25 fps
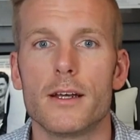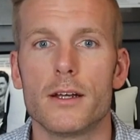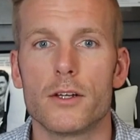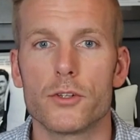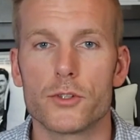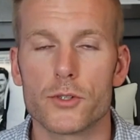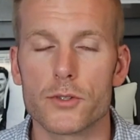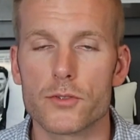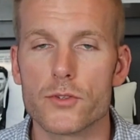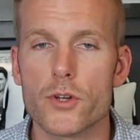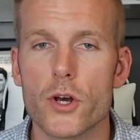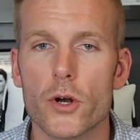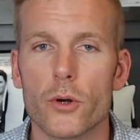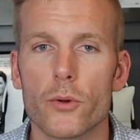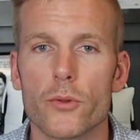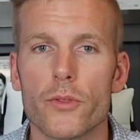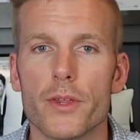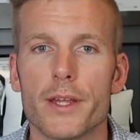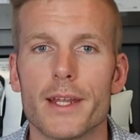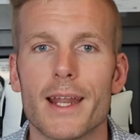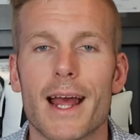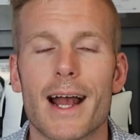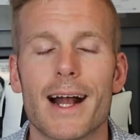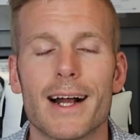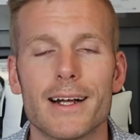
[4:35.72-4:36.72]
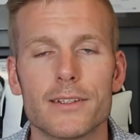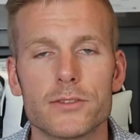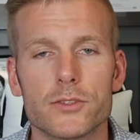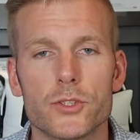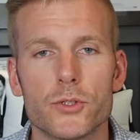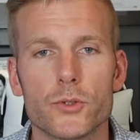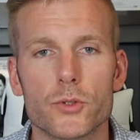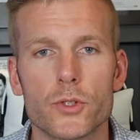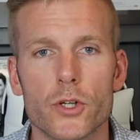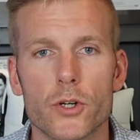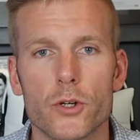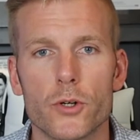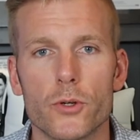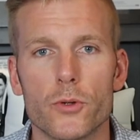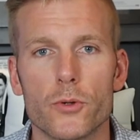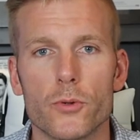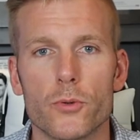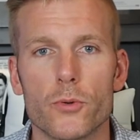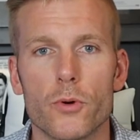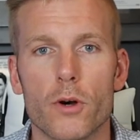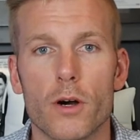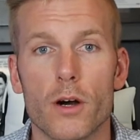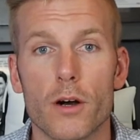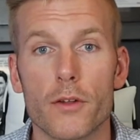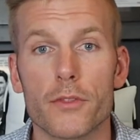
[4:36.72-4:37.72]
Just know that as you
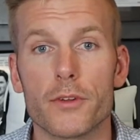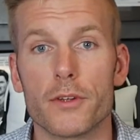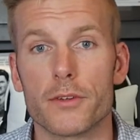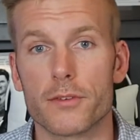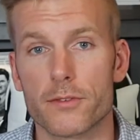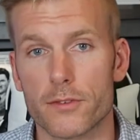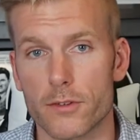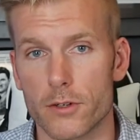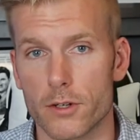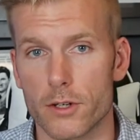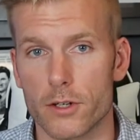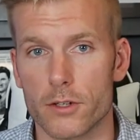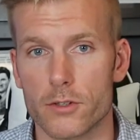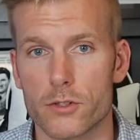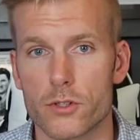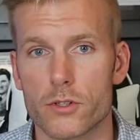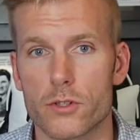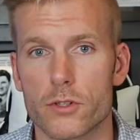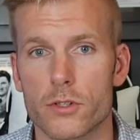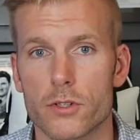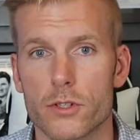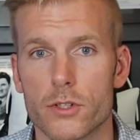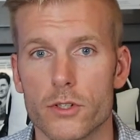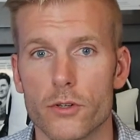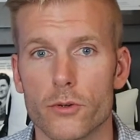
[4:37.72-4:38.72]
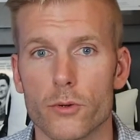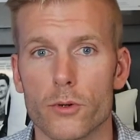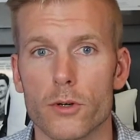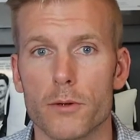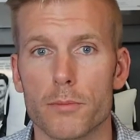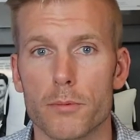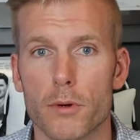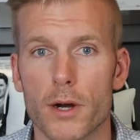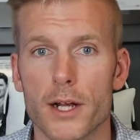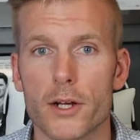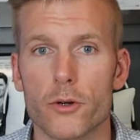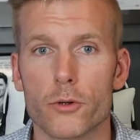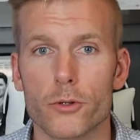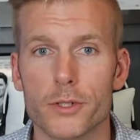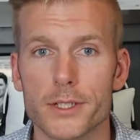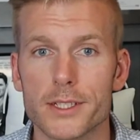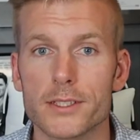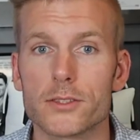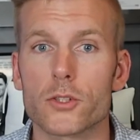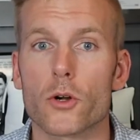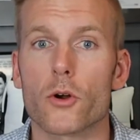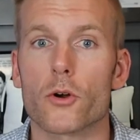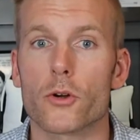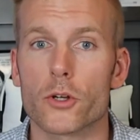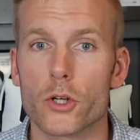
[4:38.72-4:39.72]
go on this search, your
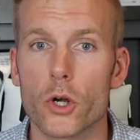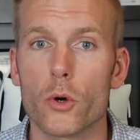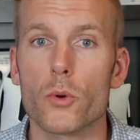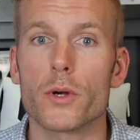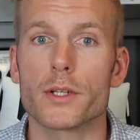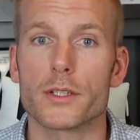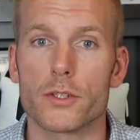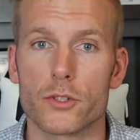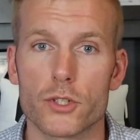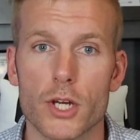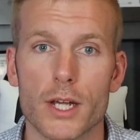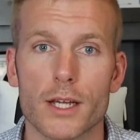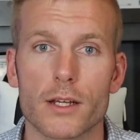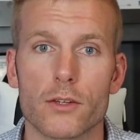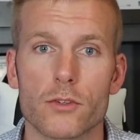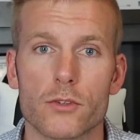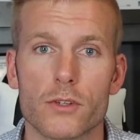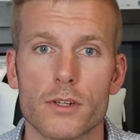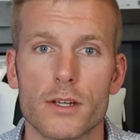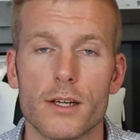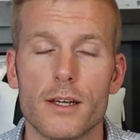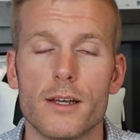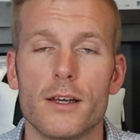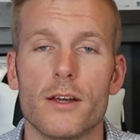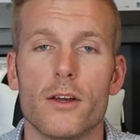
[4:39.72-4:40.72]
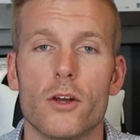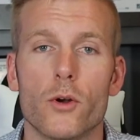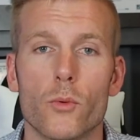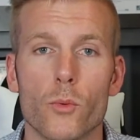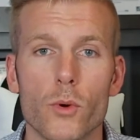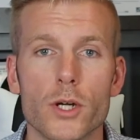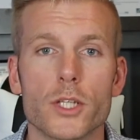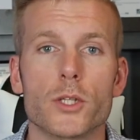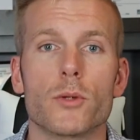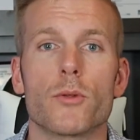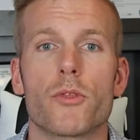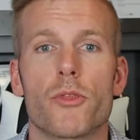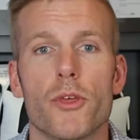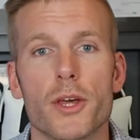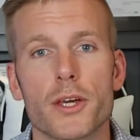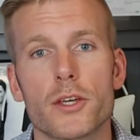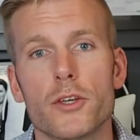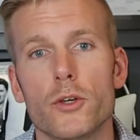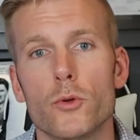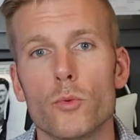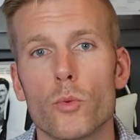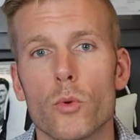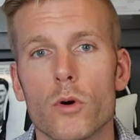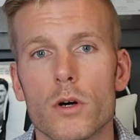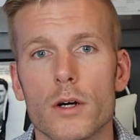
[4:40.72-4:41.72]
priorities are going to change. What you think
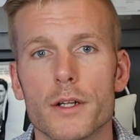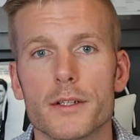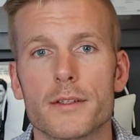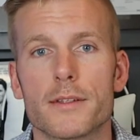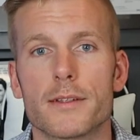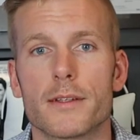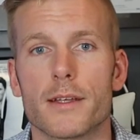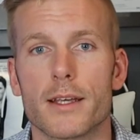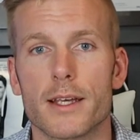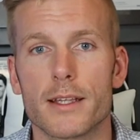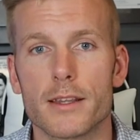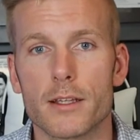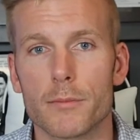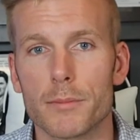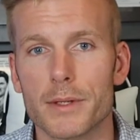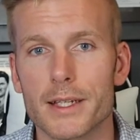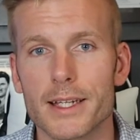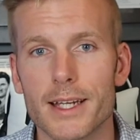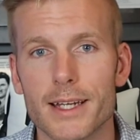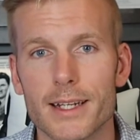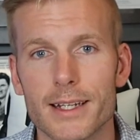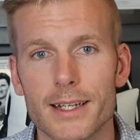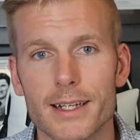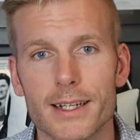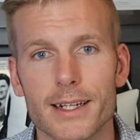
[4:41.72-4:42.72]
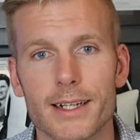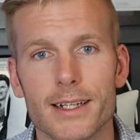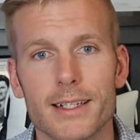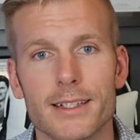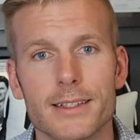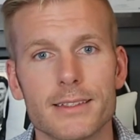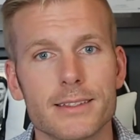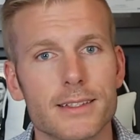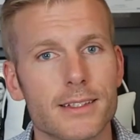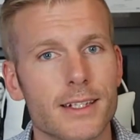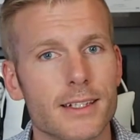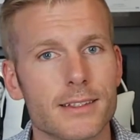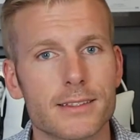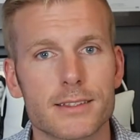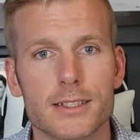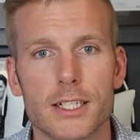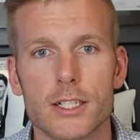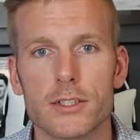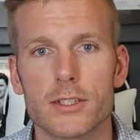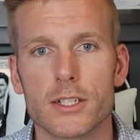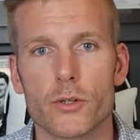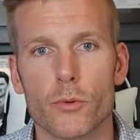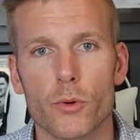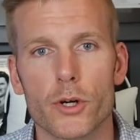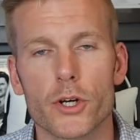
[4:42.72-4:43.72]
you want in the beginning isn't
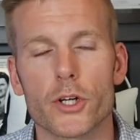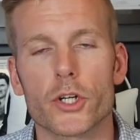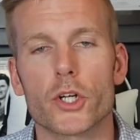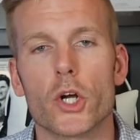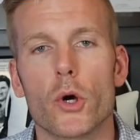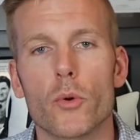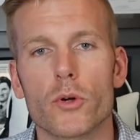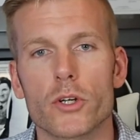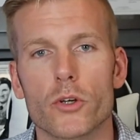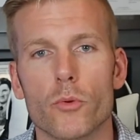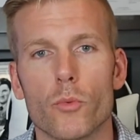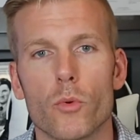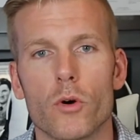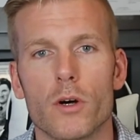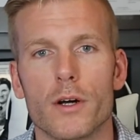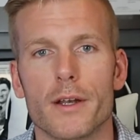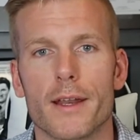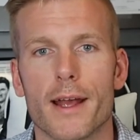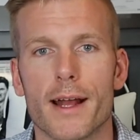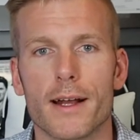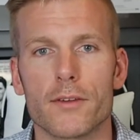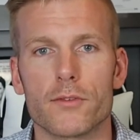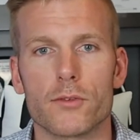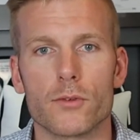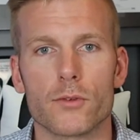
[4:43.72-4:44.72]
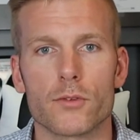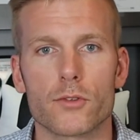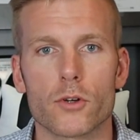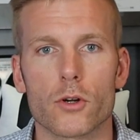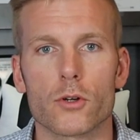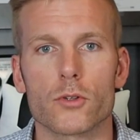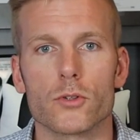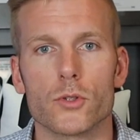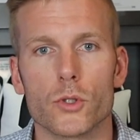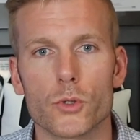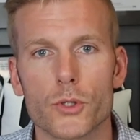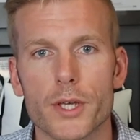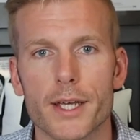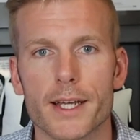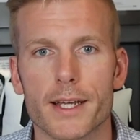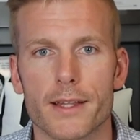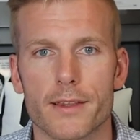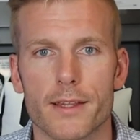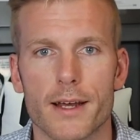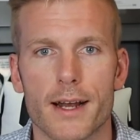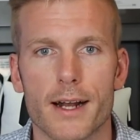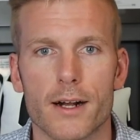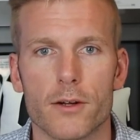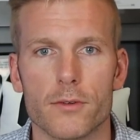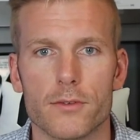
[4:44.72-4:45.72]
necessarily what you're going to want as you start looking at
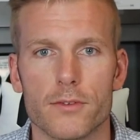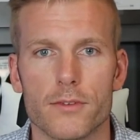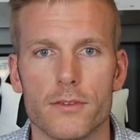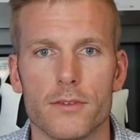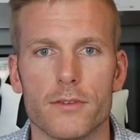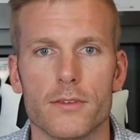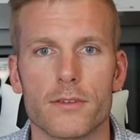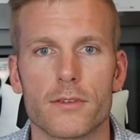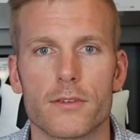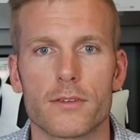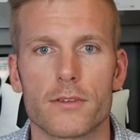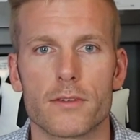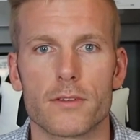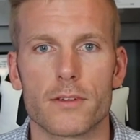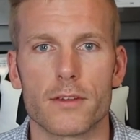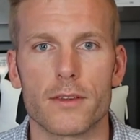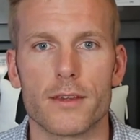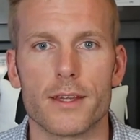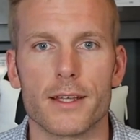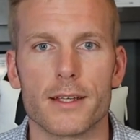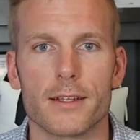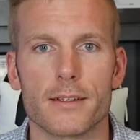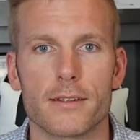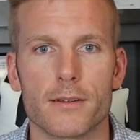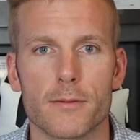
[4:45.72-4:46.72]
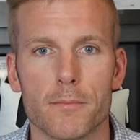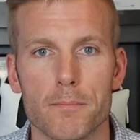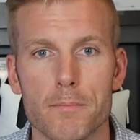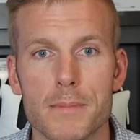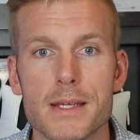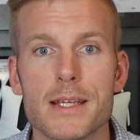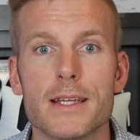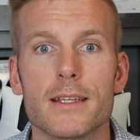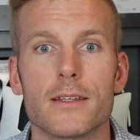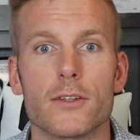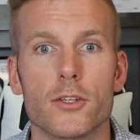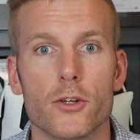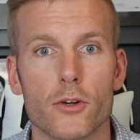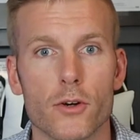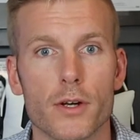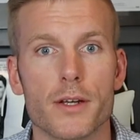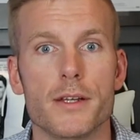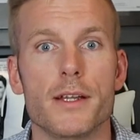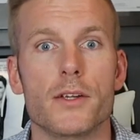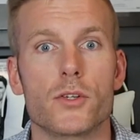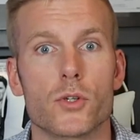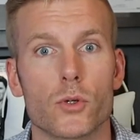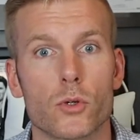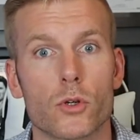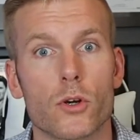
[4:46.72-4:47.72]
the houses that meet your
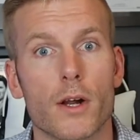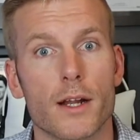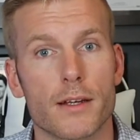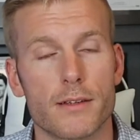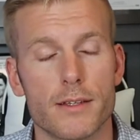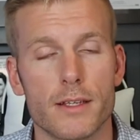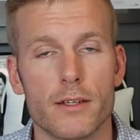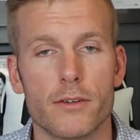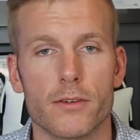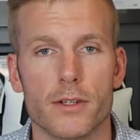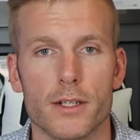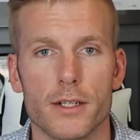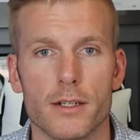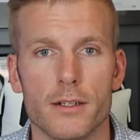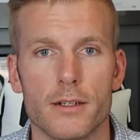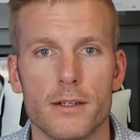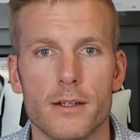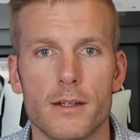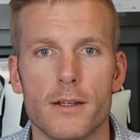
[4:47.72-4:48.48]
initial criteria.